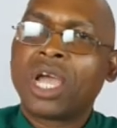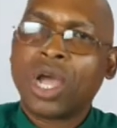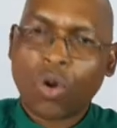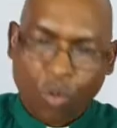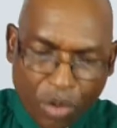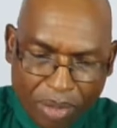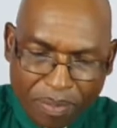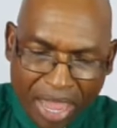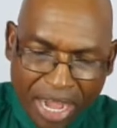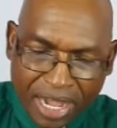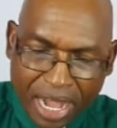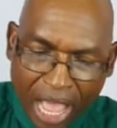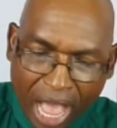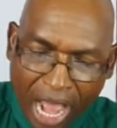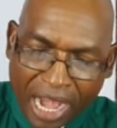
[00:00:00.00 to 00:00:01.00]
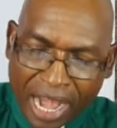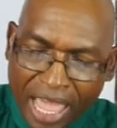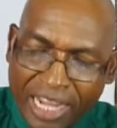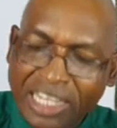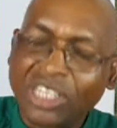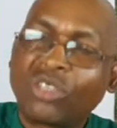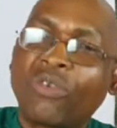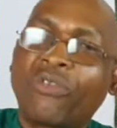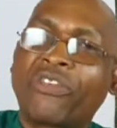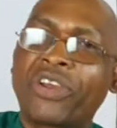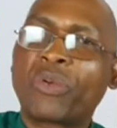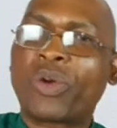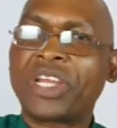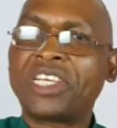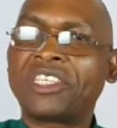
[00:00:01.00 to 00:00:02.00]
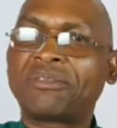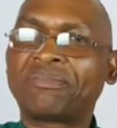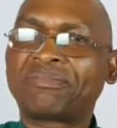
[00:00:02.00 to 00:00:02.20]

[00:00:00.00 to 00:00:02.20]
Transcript: women are likely to frequent.